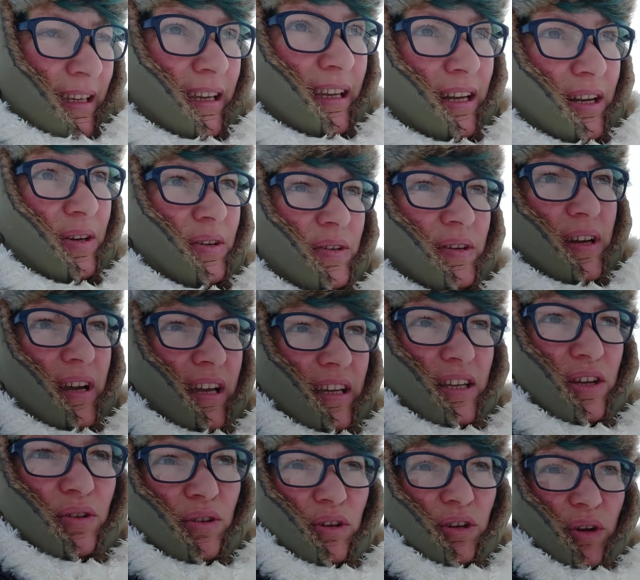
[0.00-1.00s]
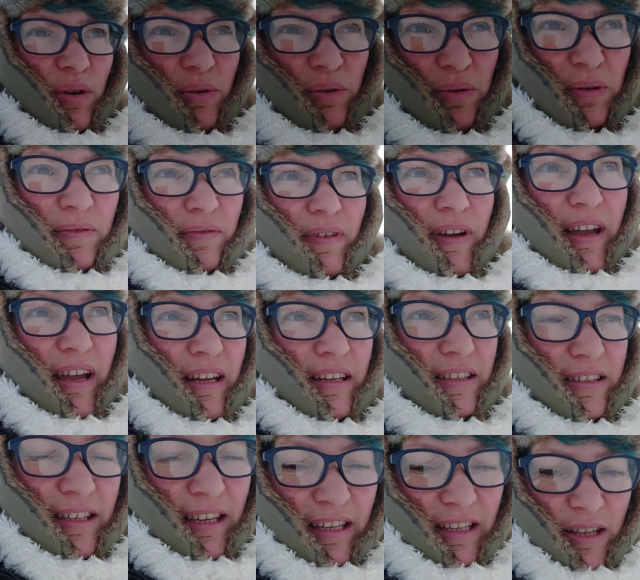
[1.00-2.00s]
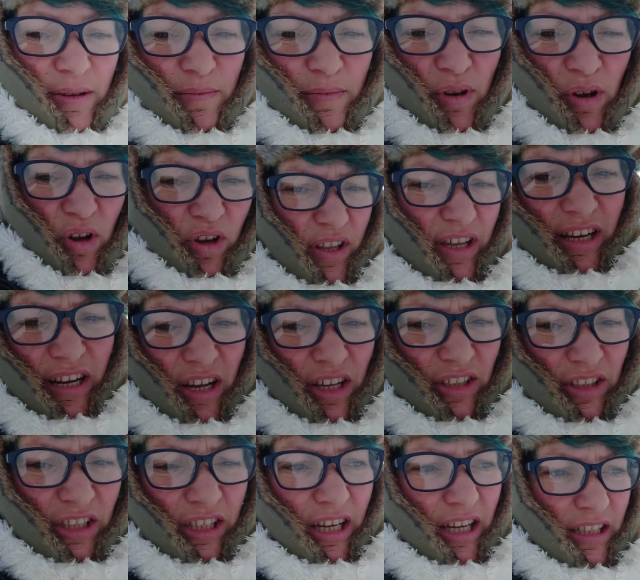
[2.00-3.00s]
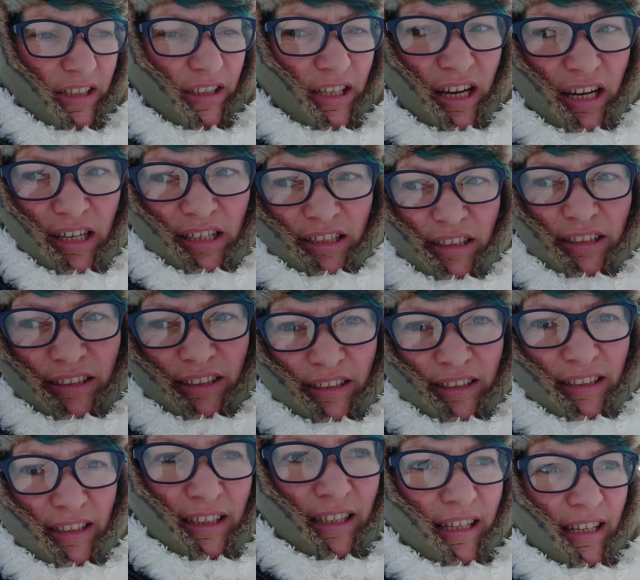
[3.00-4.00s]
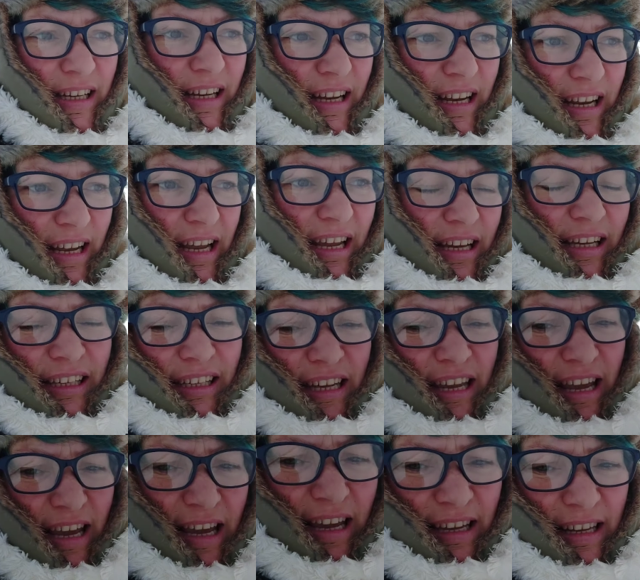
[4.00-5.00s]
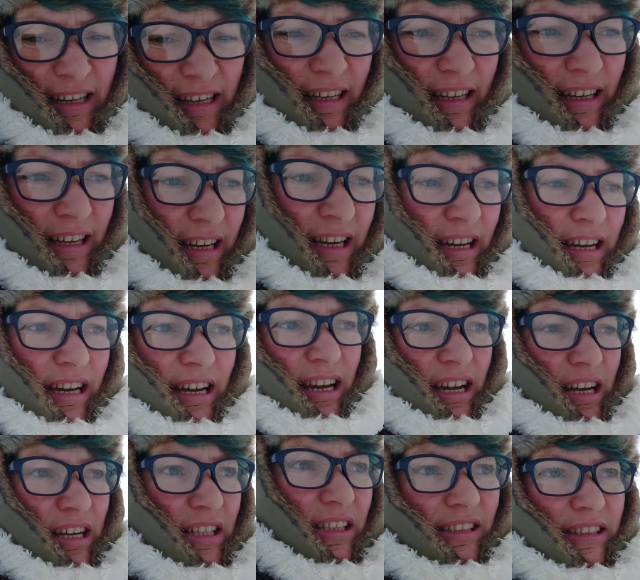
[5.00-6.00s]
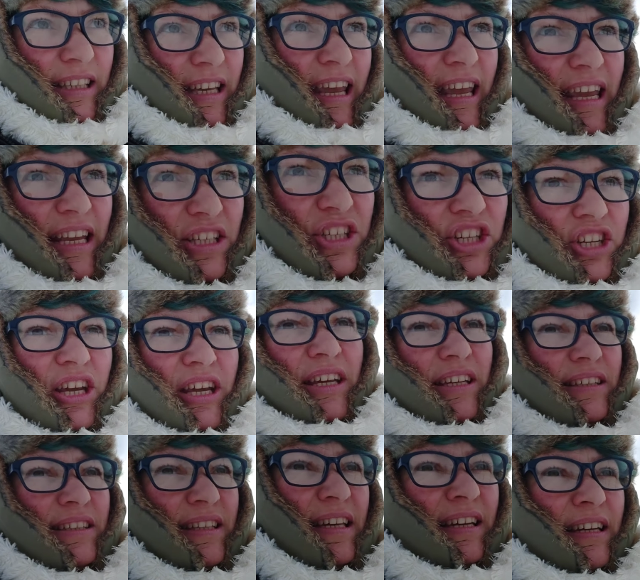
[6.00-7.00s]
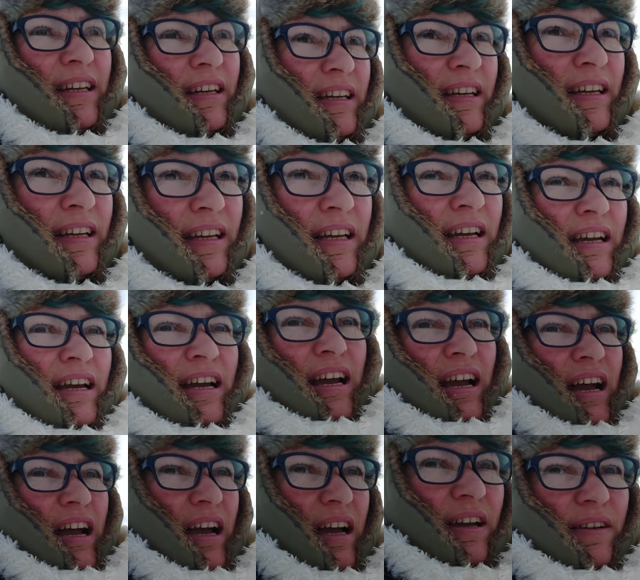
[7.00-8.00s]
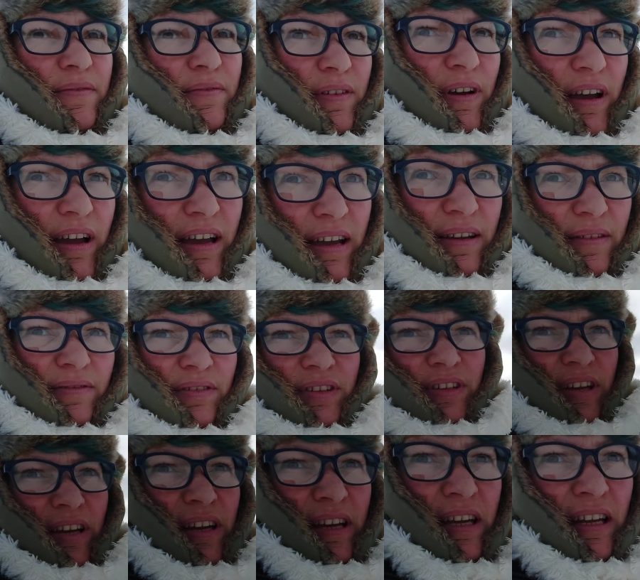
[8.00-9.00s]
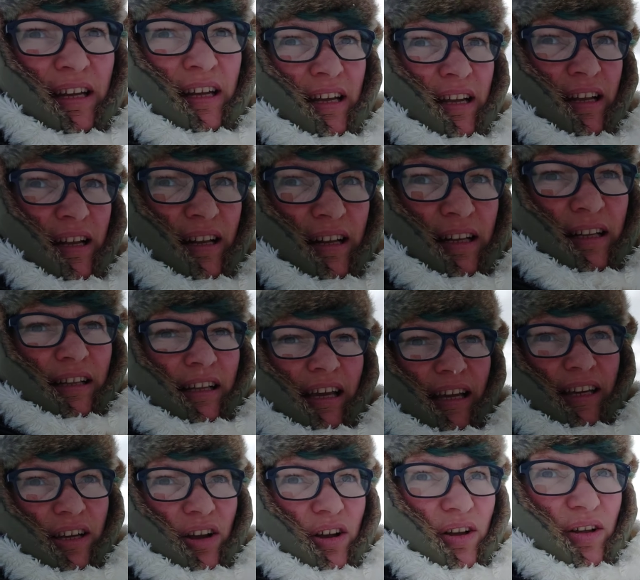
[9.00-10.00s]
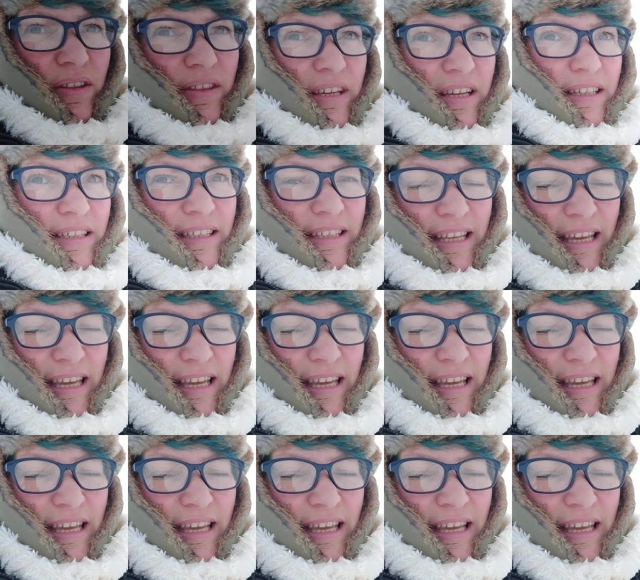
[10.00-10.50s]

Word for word: You know, a year ago, I had seen them. Oh, they'd all have gotten hugs. Heck yeah. Hugs, handshakes, high fives, like all these